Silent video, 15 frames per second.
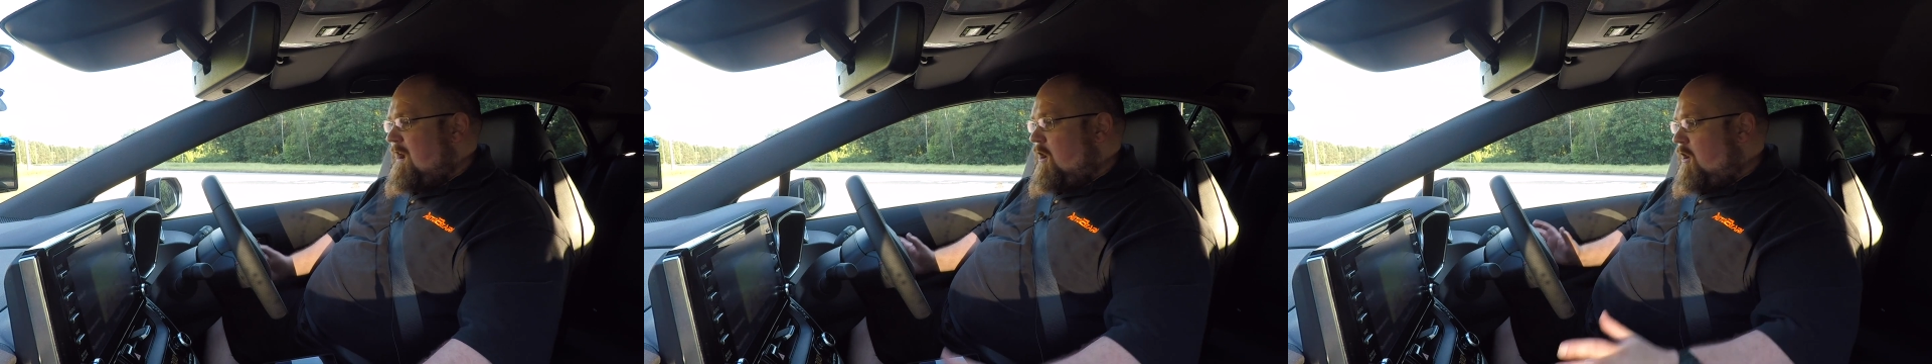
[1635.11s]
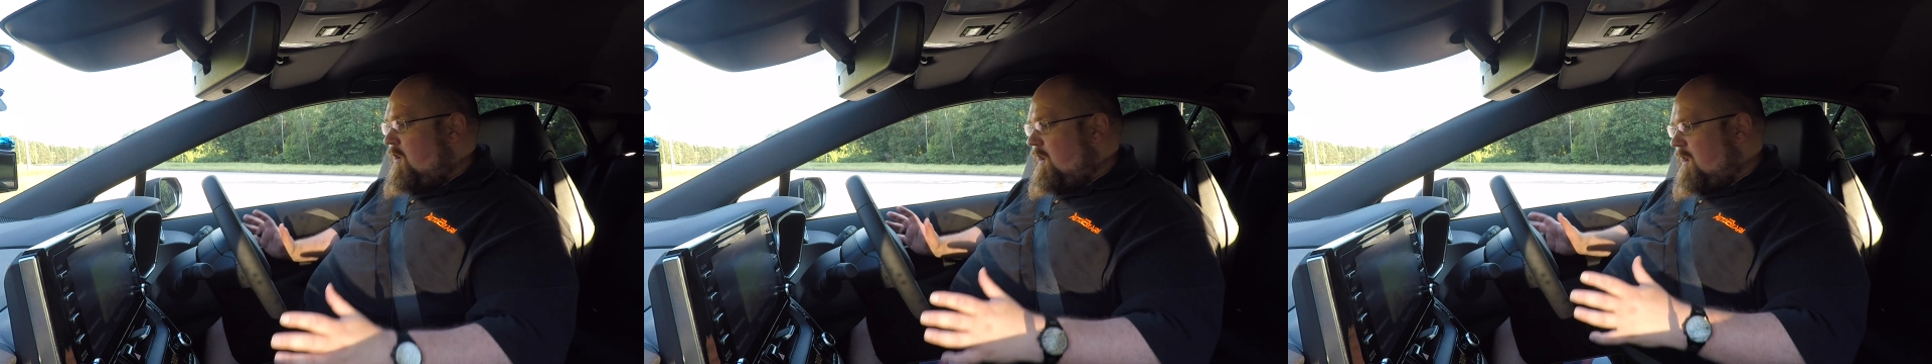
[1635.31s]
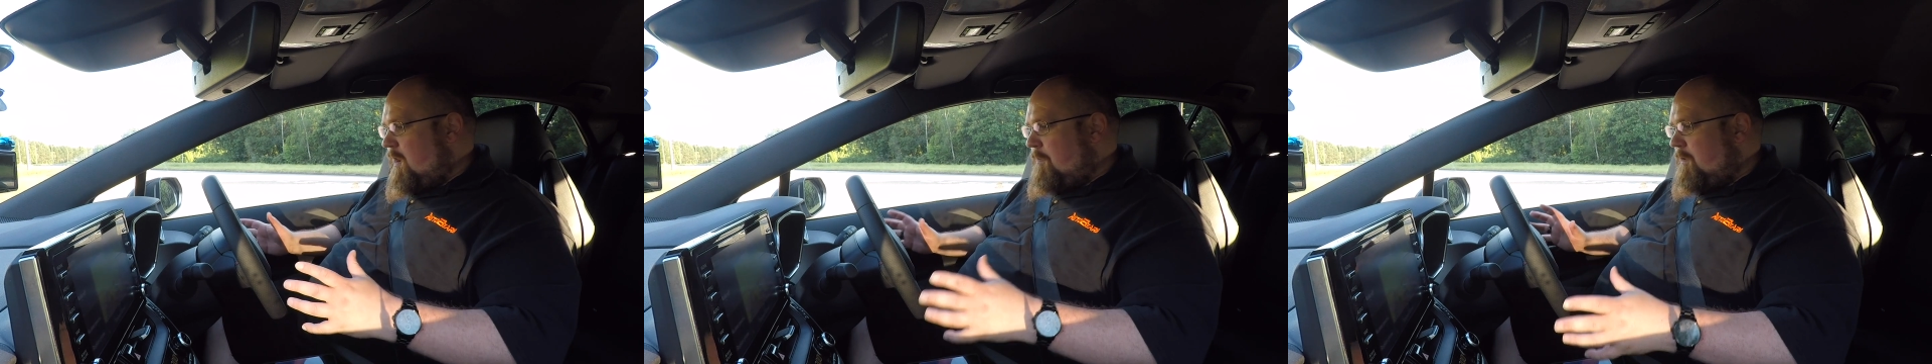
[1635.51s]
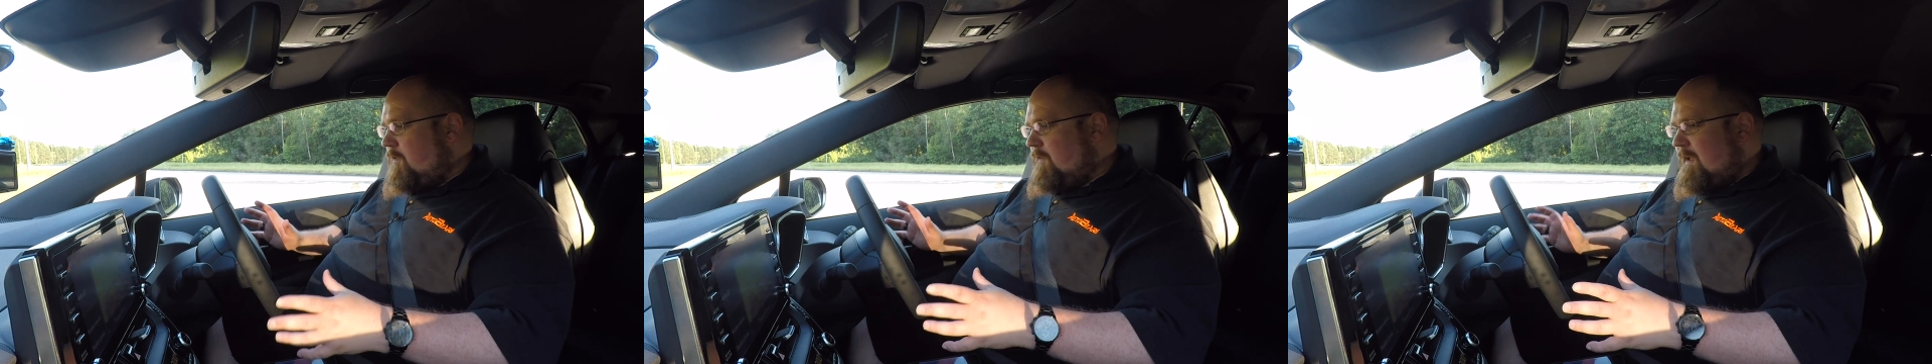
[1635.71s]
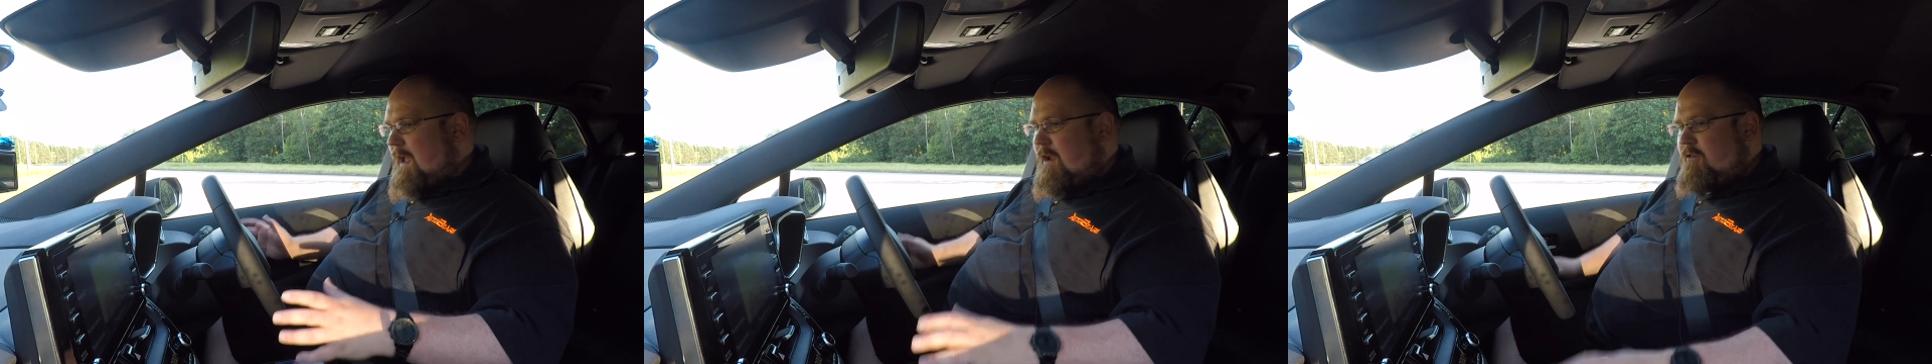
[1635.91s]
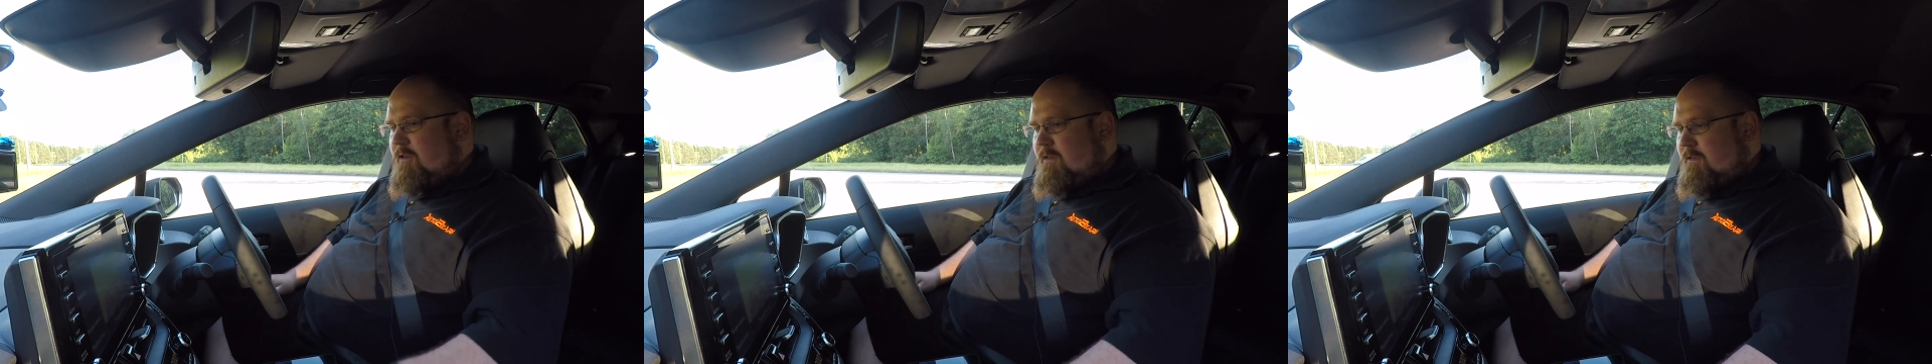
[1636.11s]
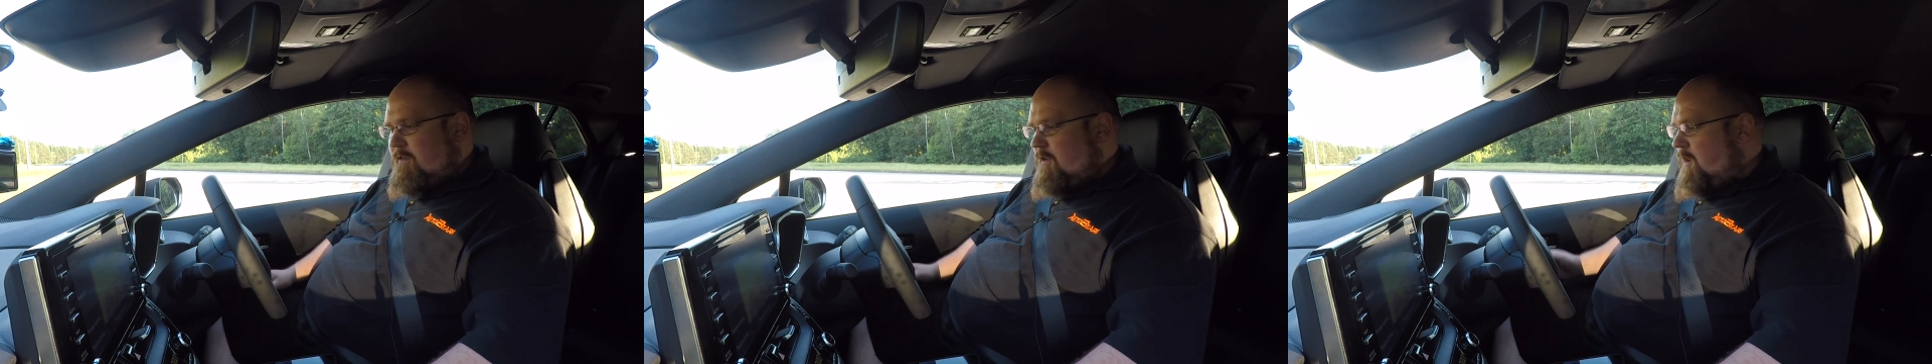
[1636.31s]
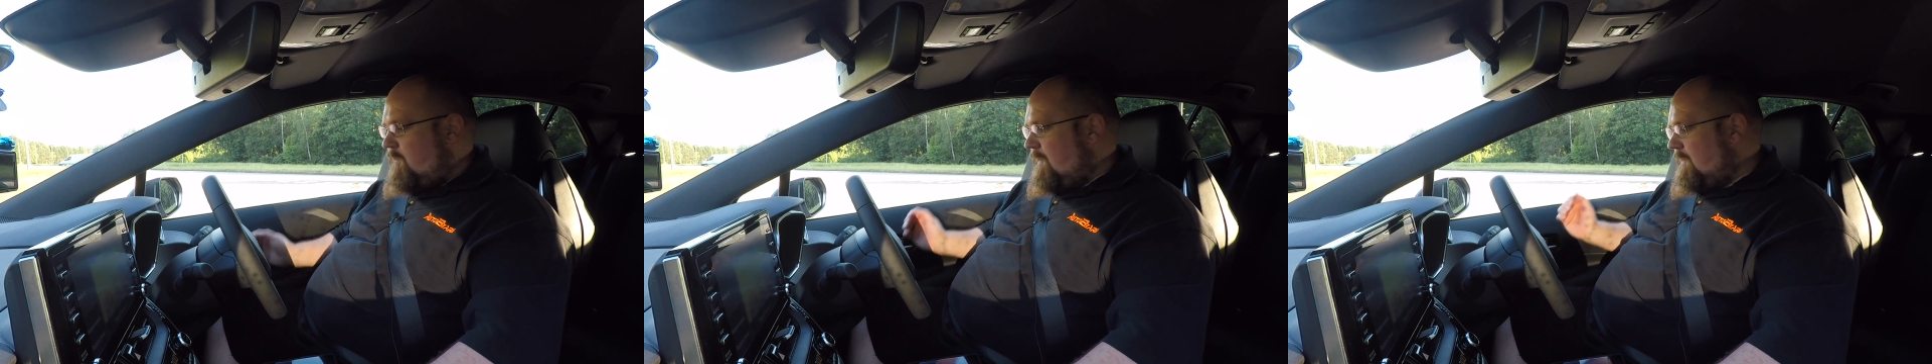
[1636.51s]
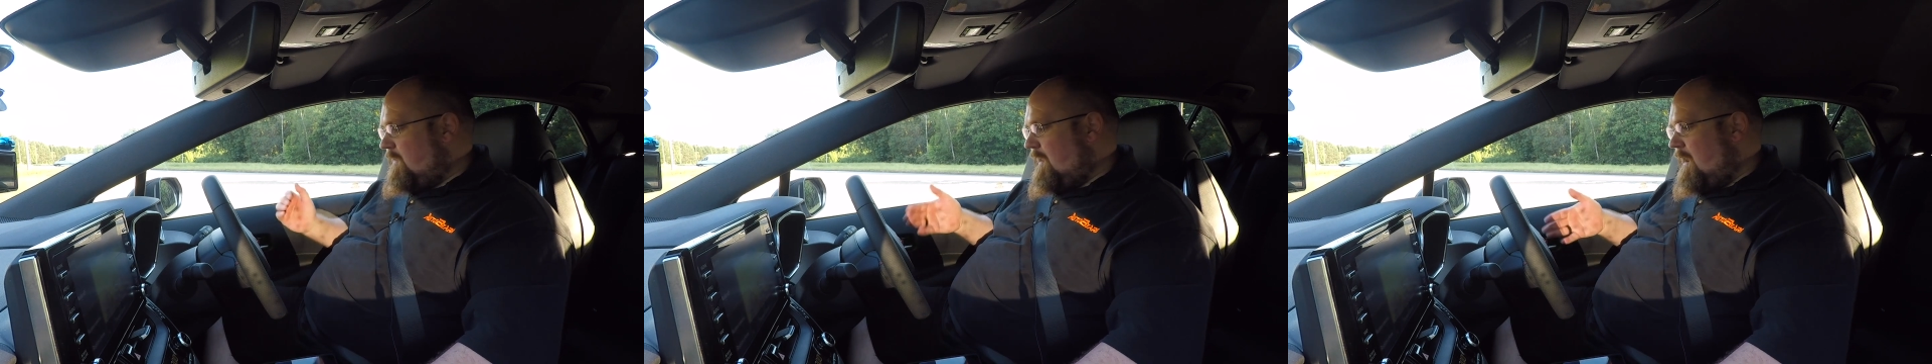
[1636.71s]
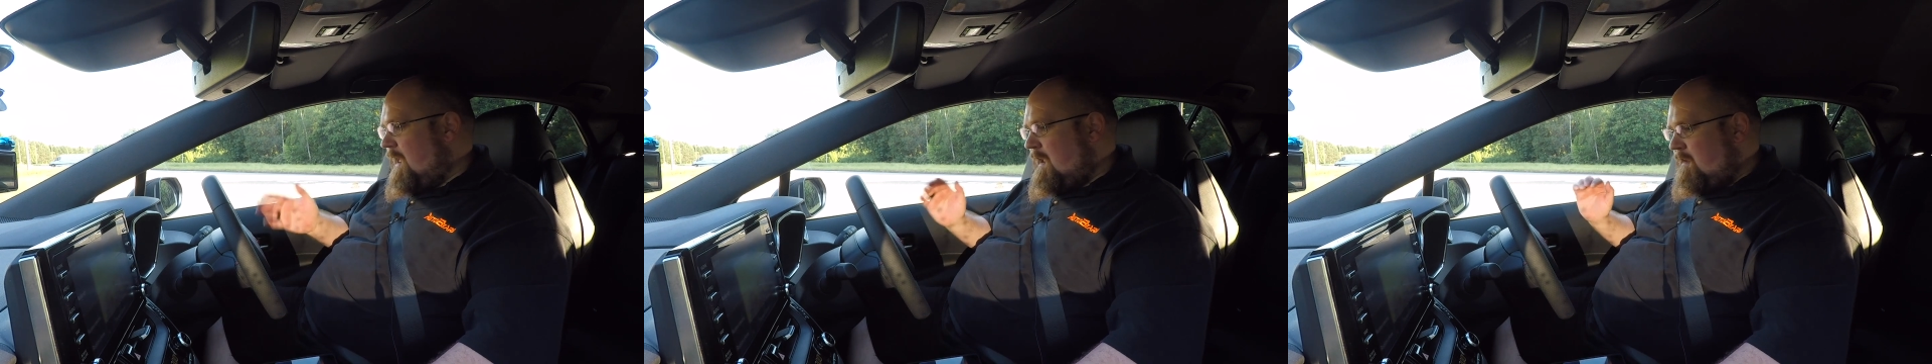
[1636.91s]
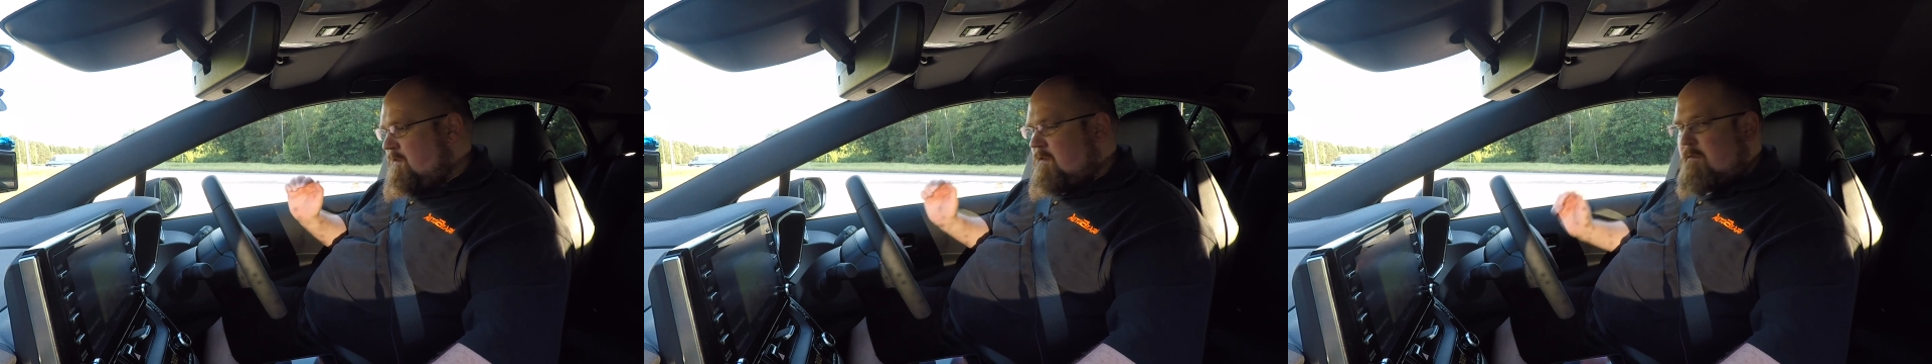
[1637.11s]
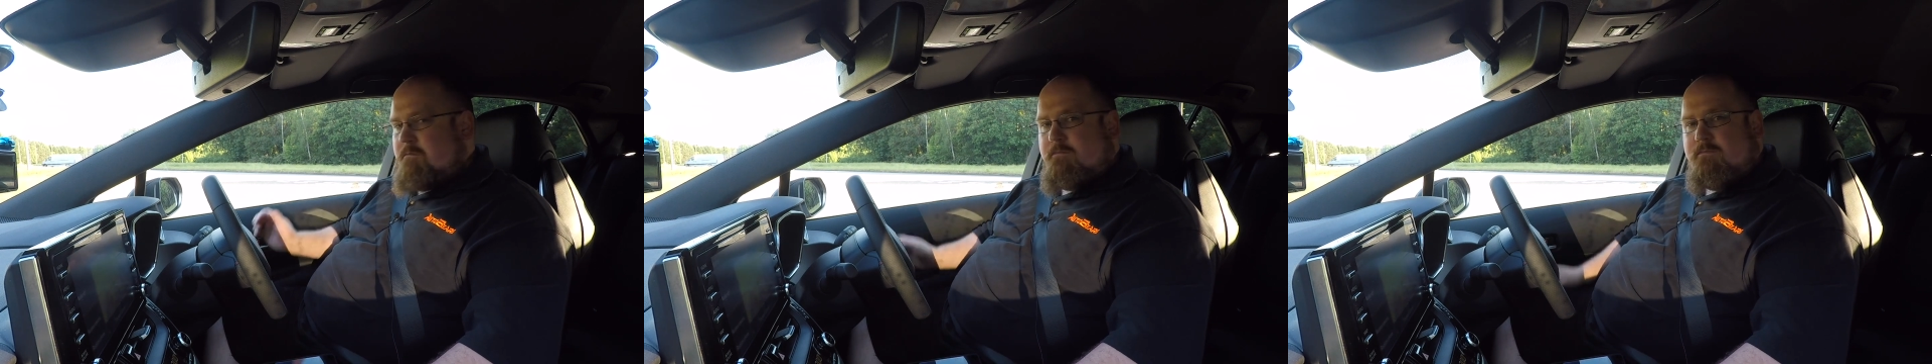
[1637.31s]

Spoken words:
On a couple of occasions, I've had the lane